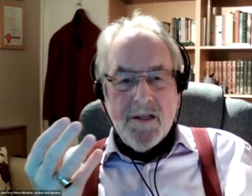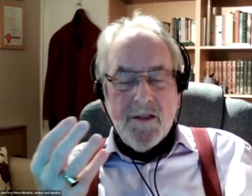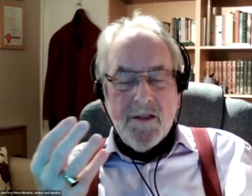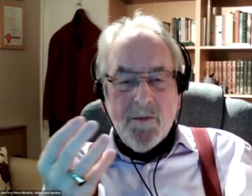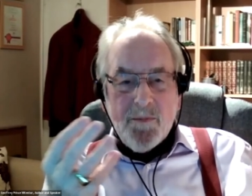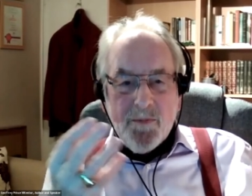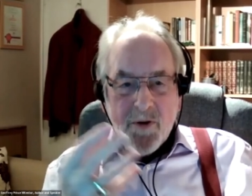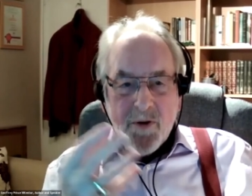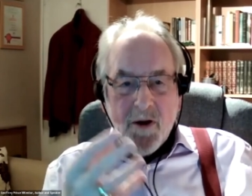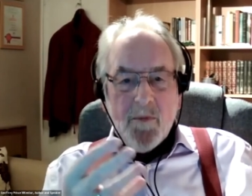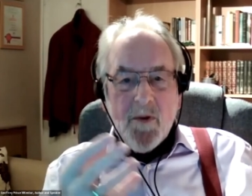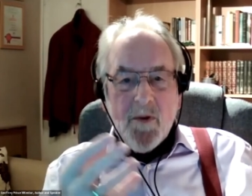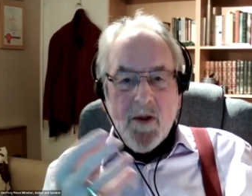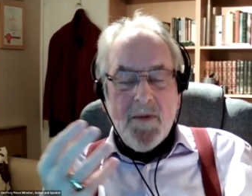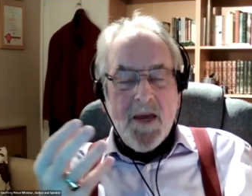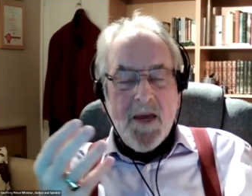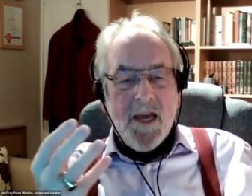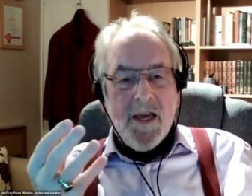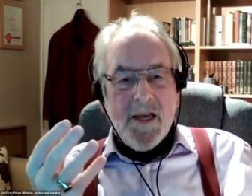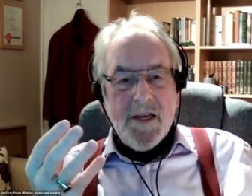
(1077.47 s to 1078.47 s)
The
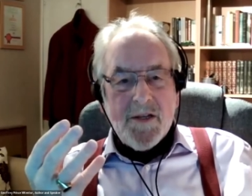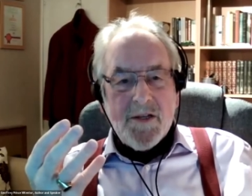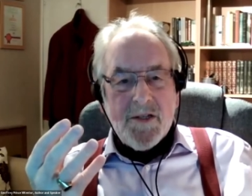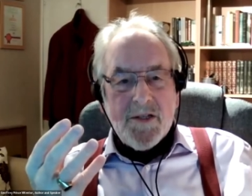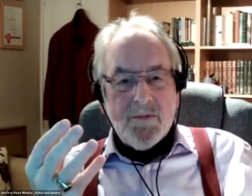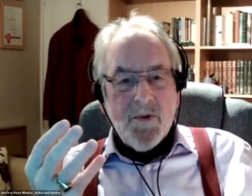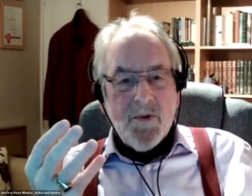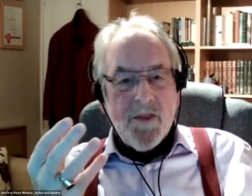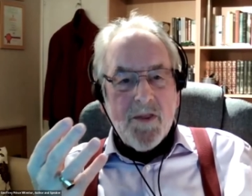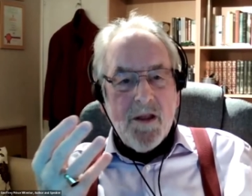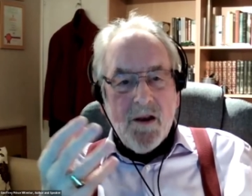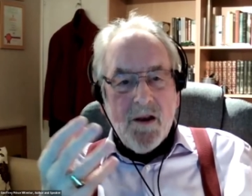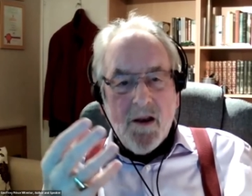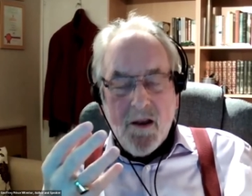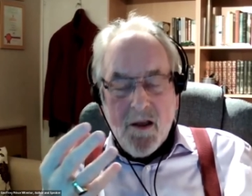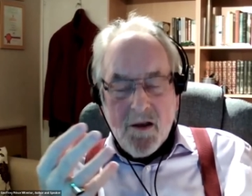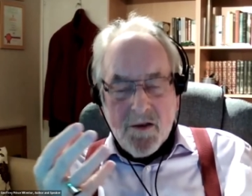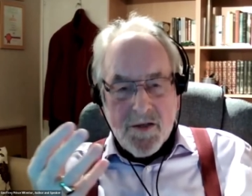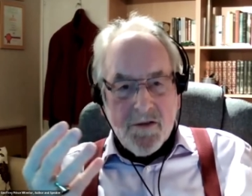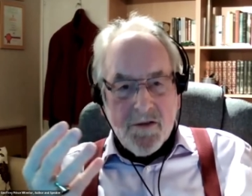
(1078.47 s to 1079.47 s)
problem is with a
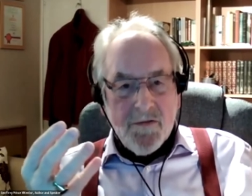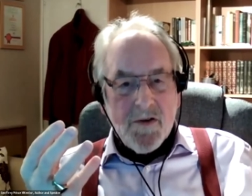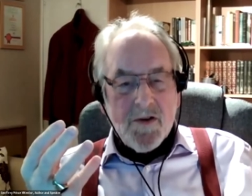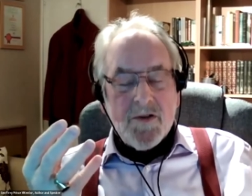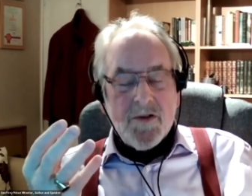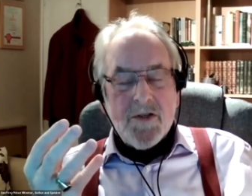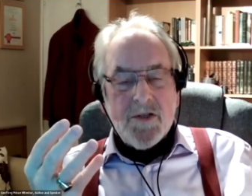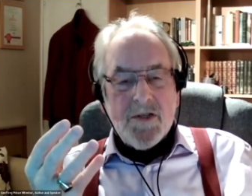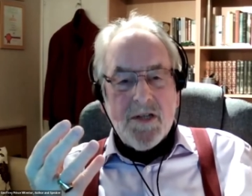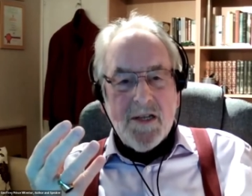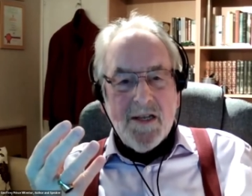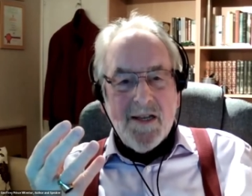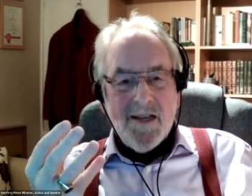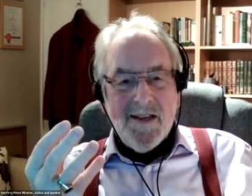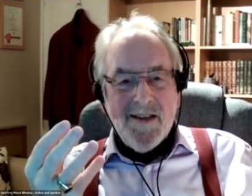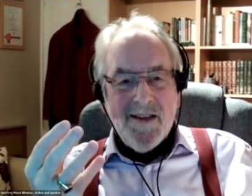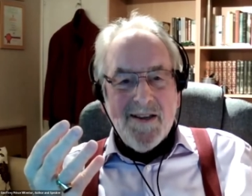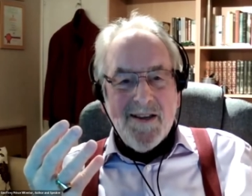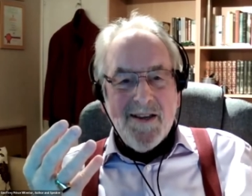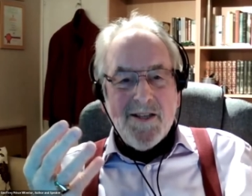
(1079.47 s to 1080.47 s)
lot of us,
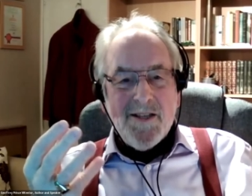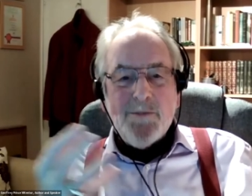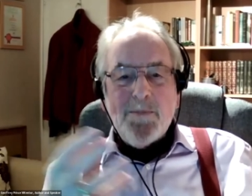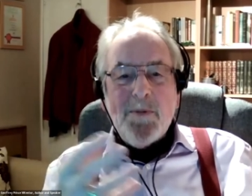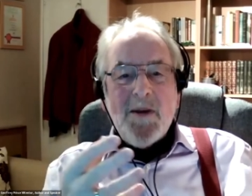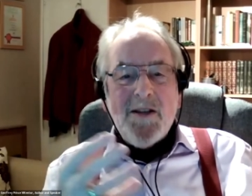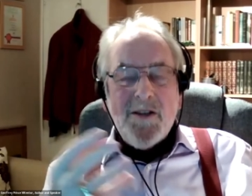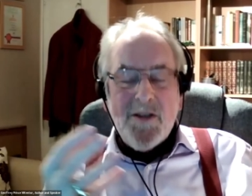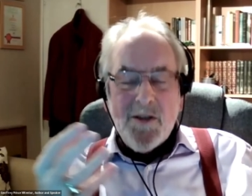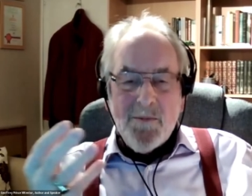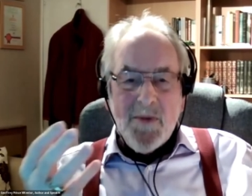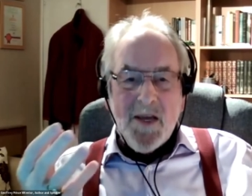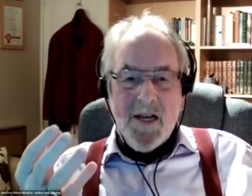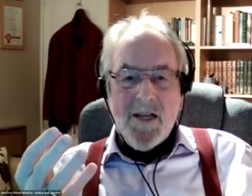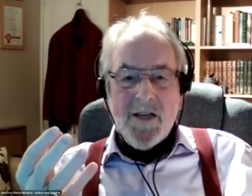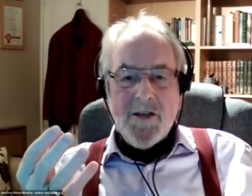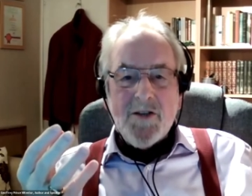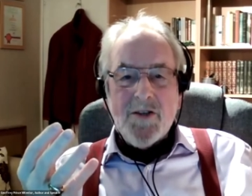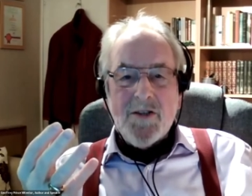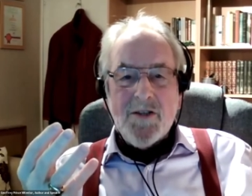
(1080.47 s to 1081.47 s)
it's been
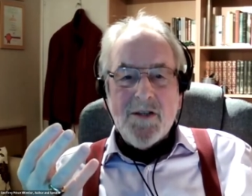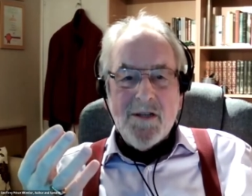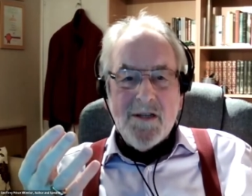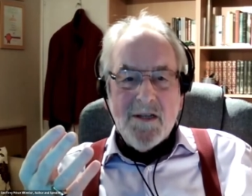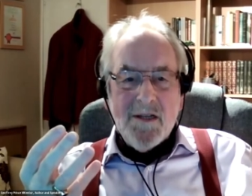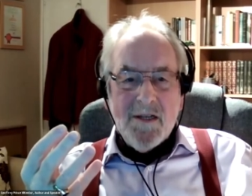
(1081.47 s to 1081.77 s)
diminished.